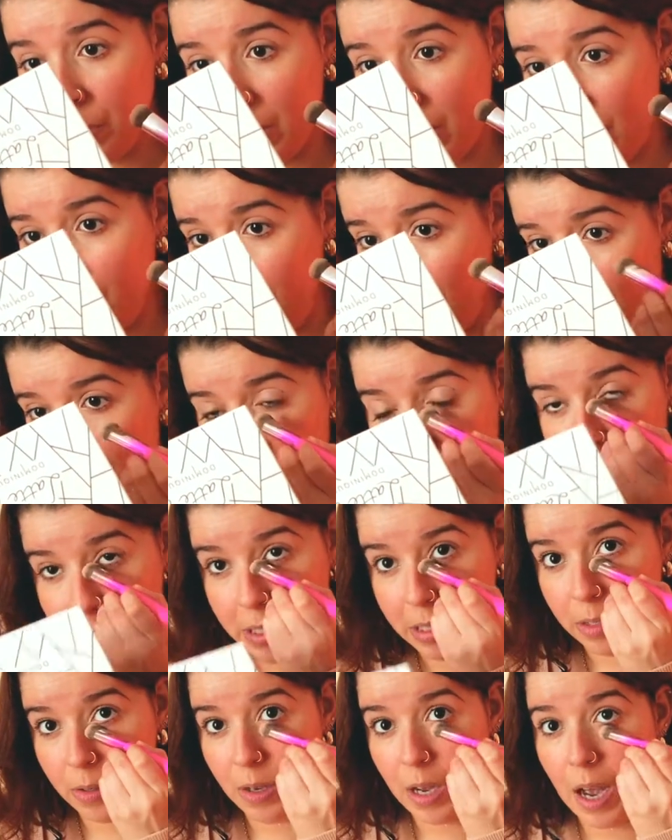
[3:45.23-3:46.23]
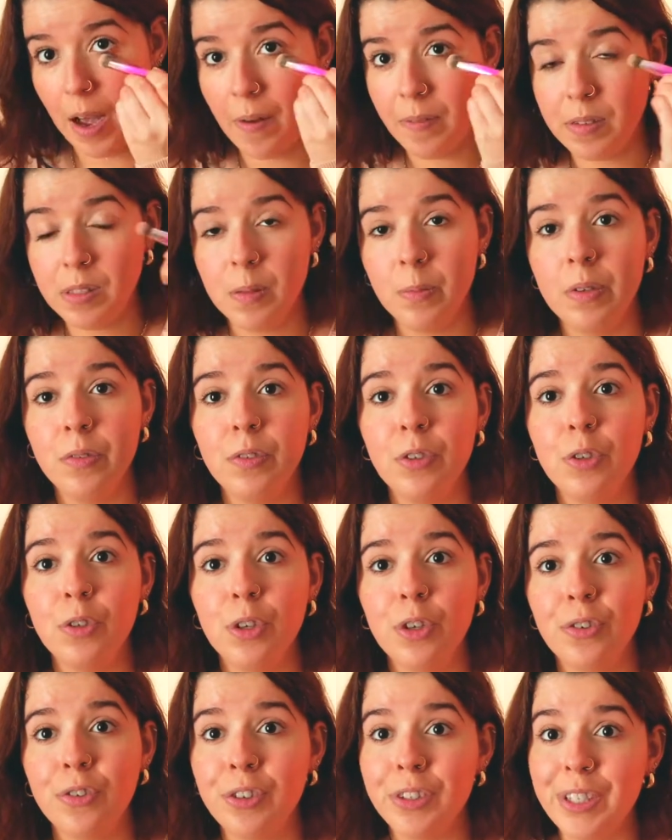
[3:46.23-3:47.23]
and I probably still have some if you
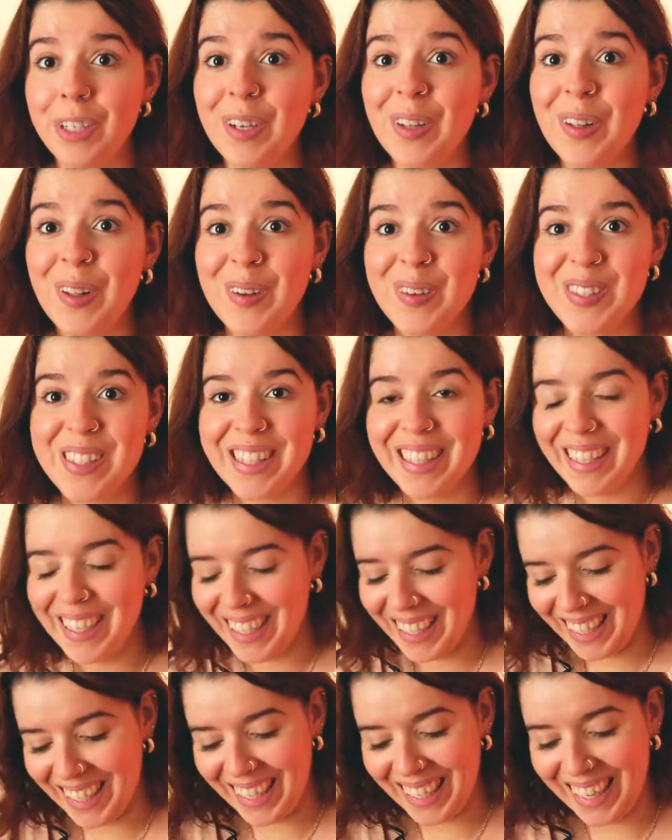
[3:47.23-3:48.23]
look really closely.